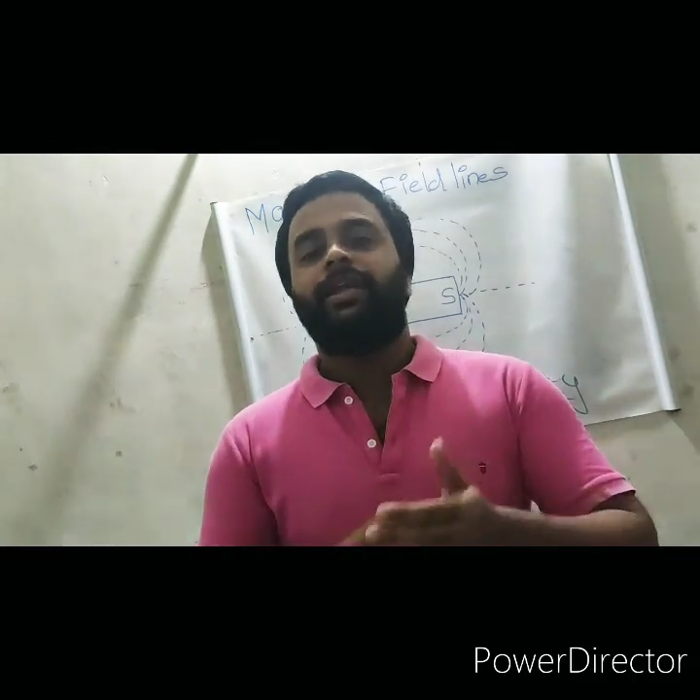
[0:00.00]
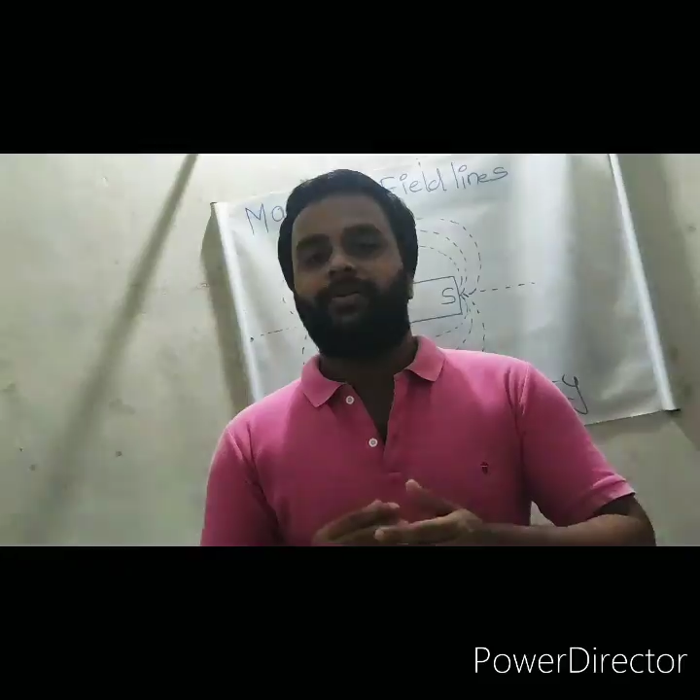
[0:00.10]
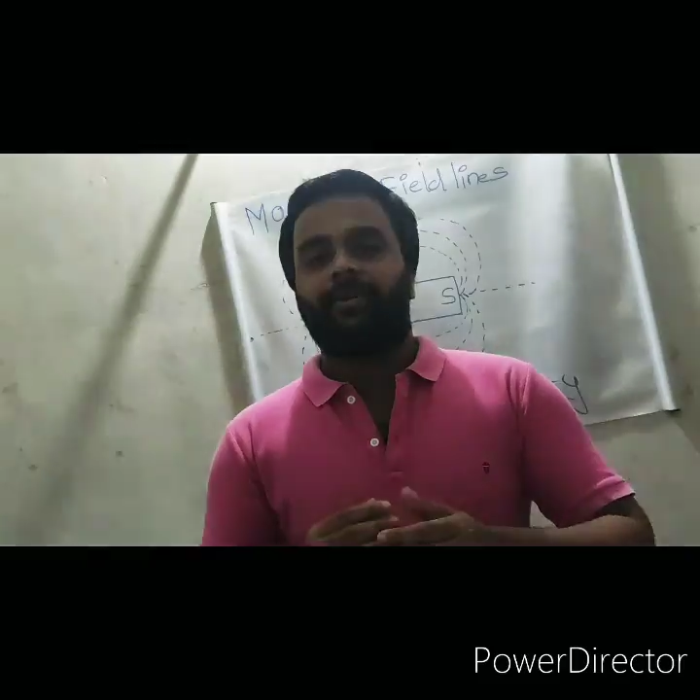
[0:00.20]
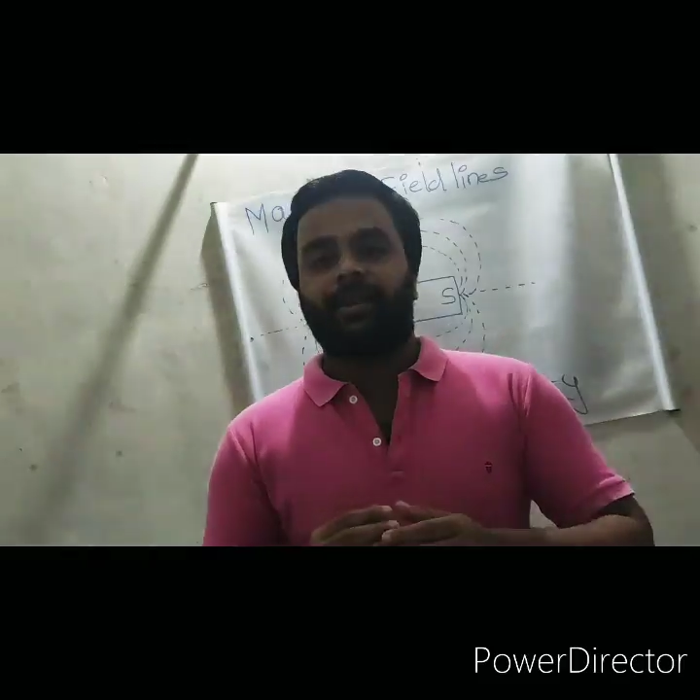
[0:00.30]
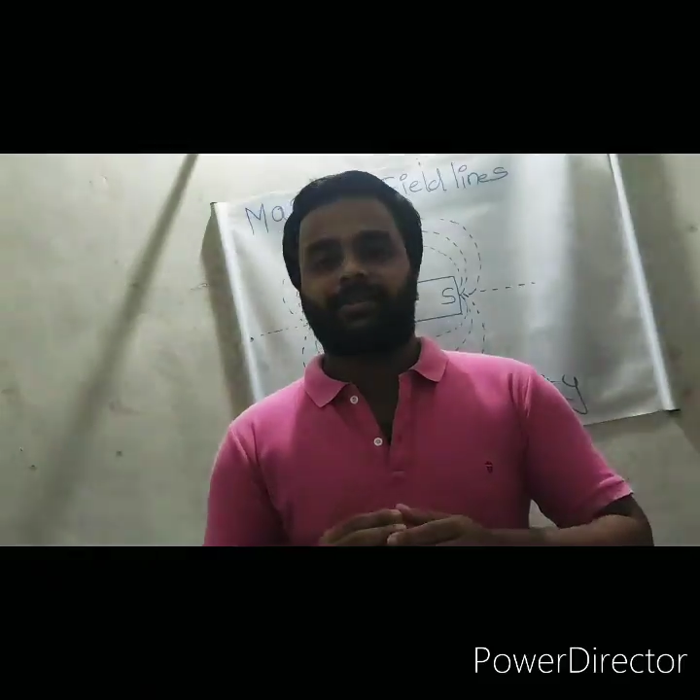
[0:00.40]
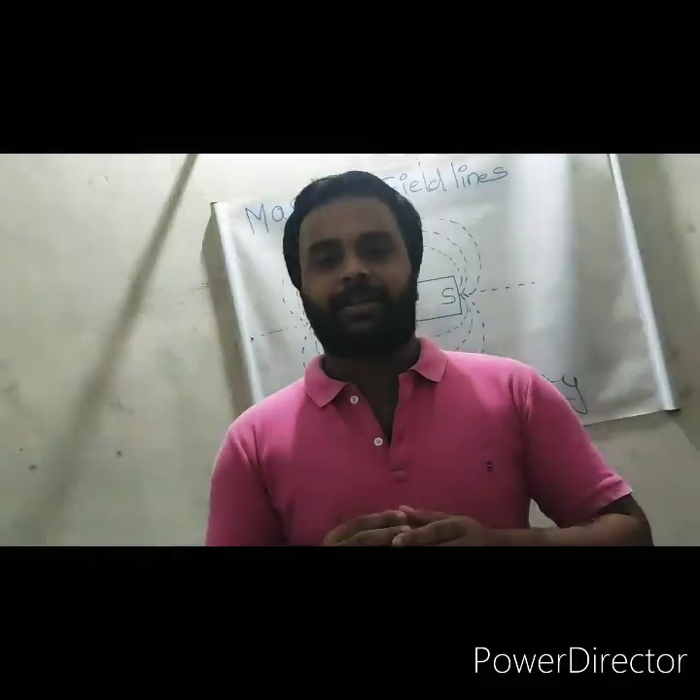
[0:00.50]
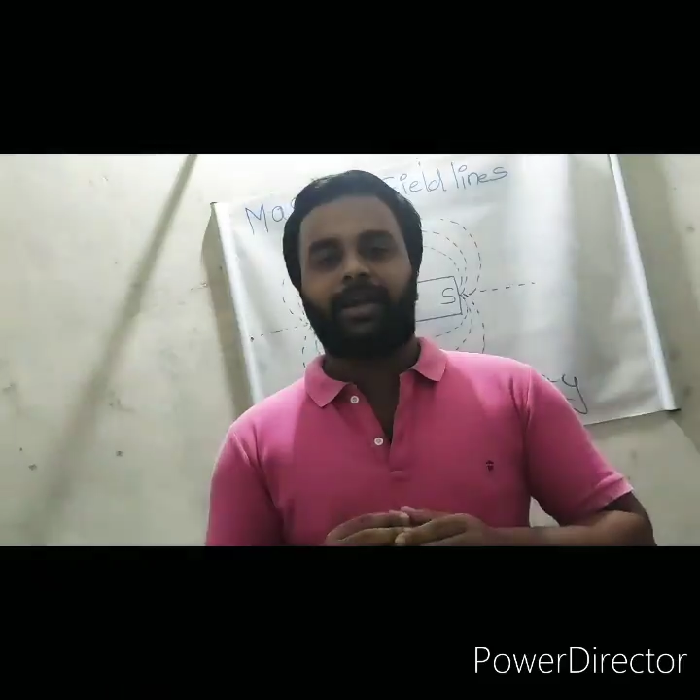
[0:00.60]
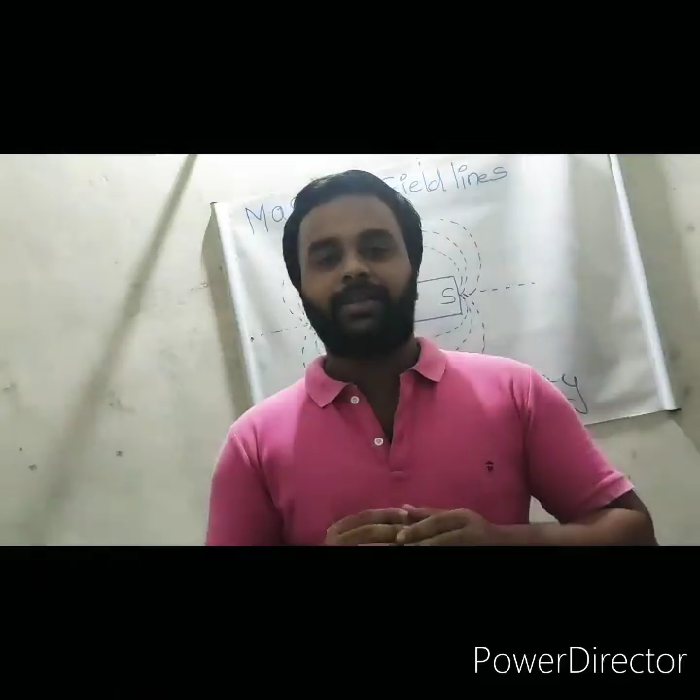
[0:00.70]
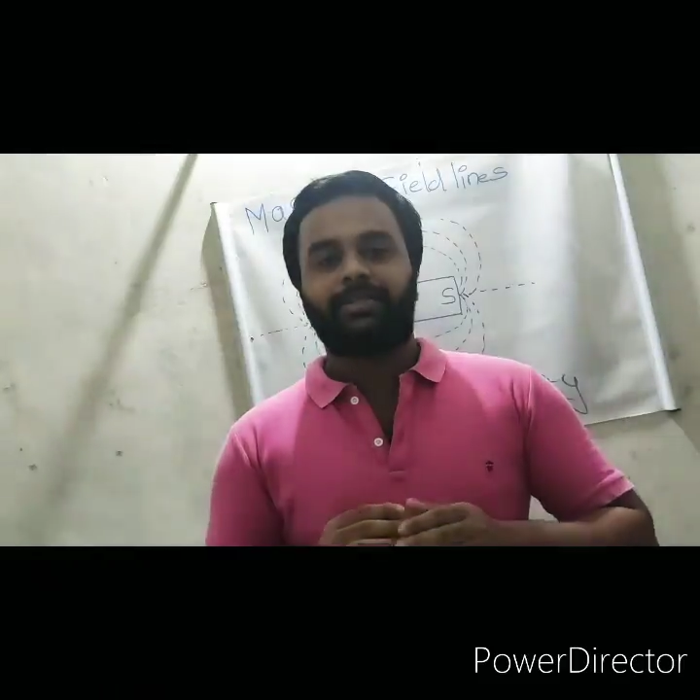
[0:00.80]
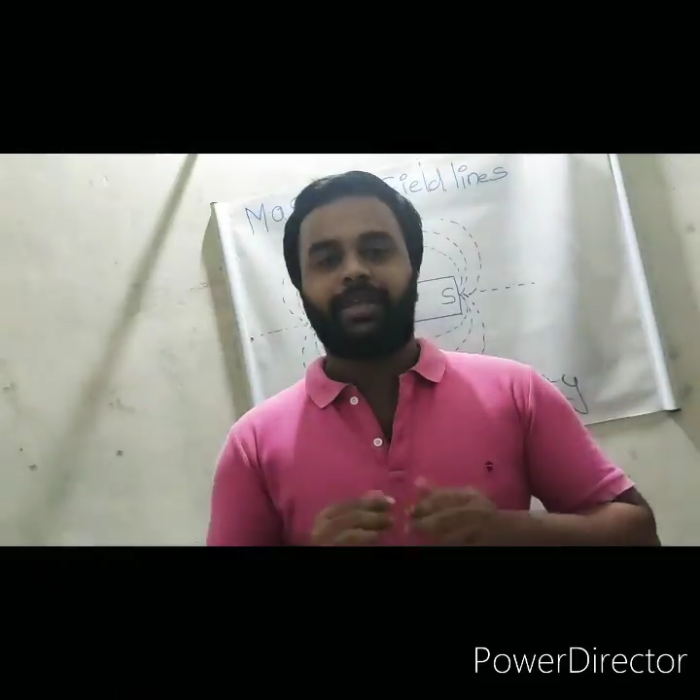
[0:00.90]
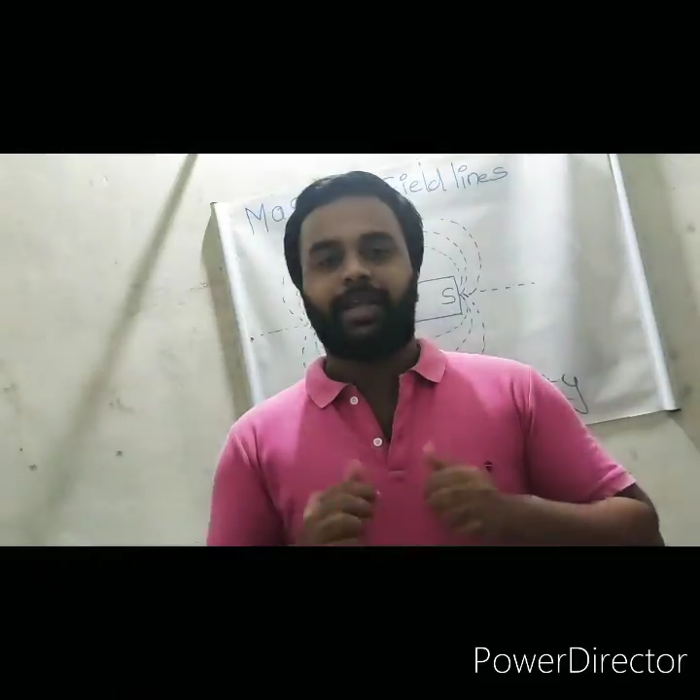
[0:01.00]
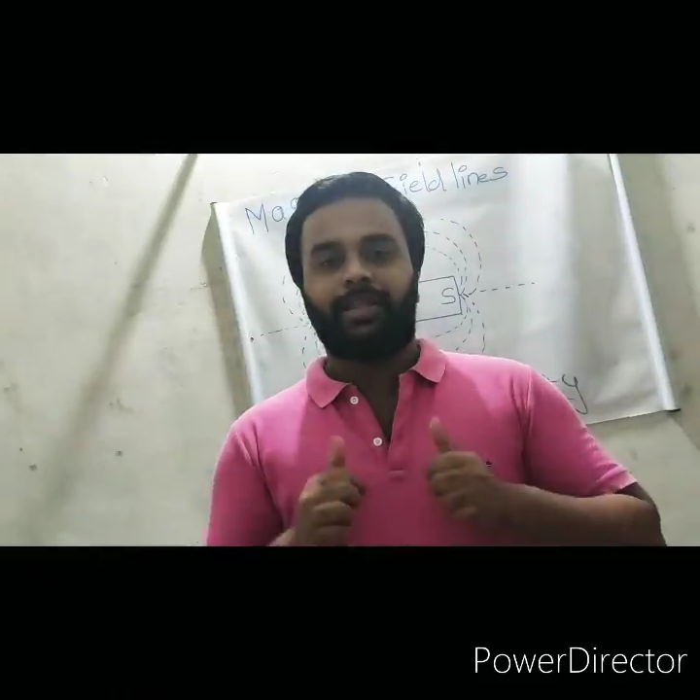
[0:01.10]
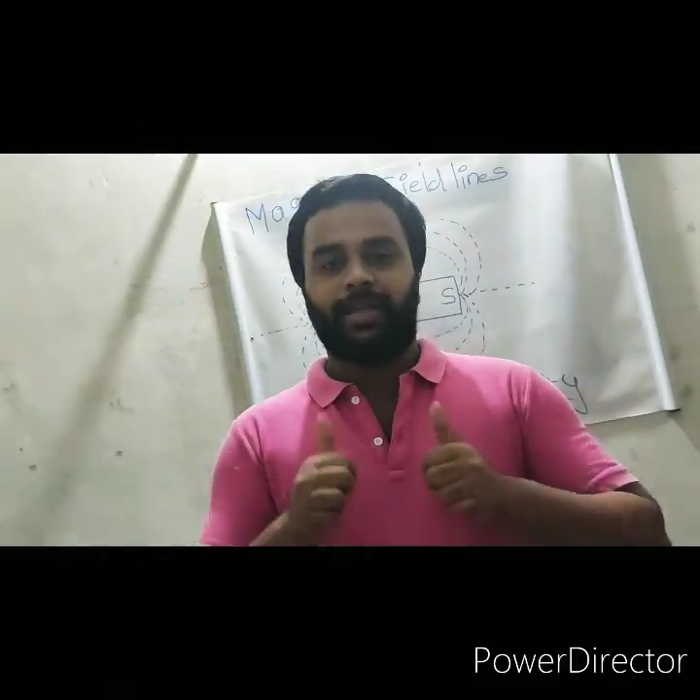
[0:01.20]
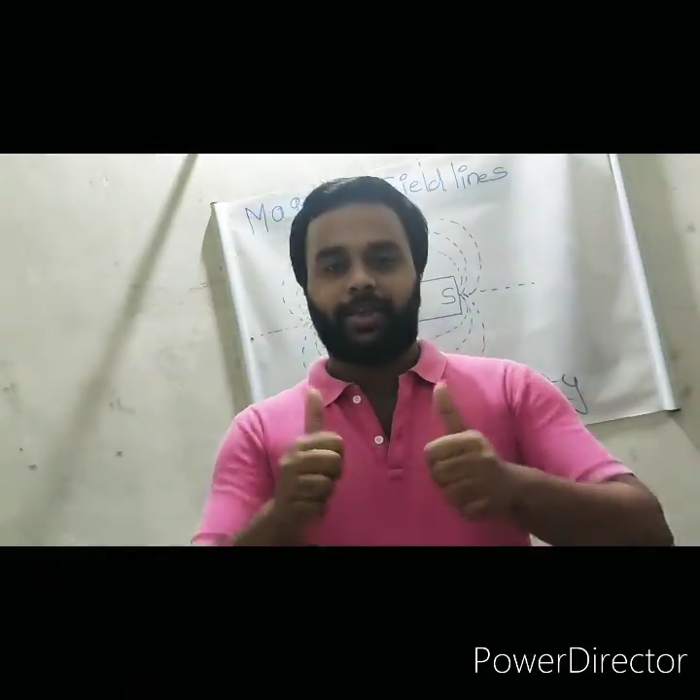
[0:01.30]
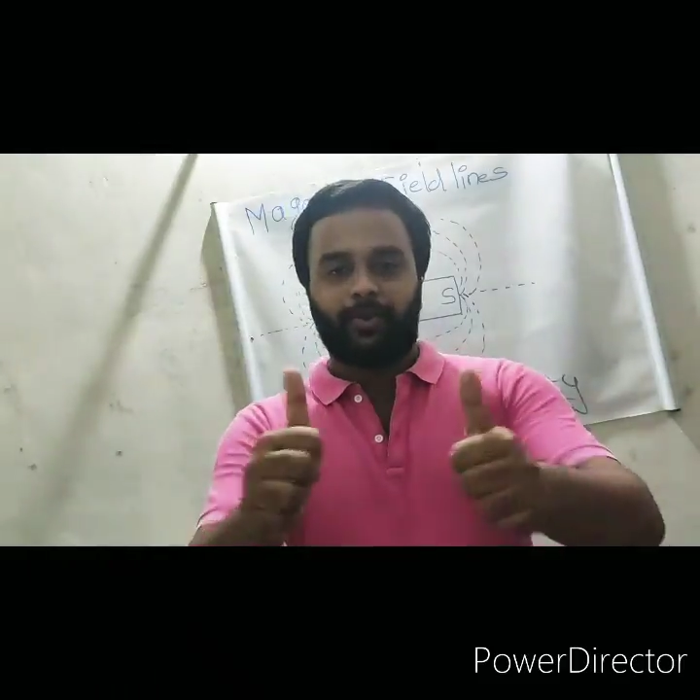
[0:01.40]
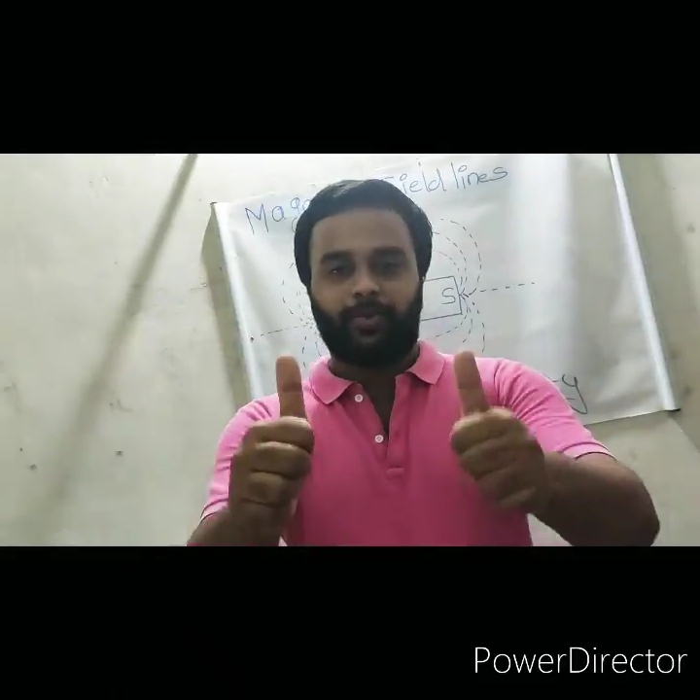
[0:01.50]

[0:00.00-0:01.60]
in our next class. Thank